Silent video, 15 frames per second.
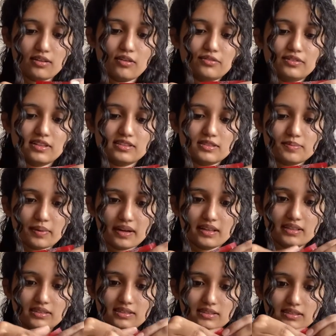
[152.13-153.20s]
of that
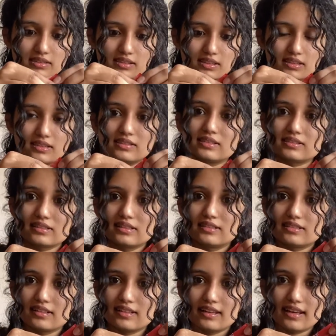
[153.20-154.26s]
spice, this is
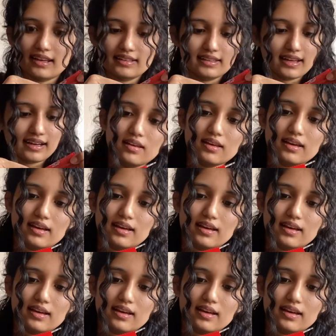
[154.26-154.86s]
literally like that.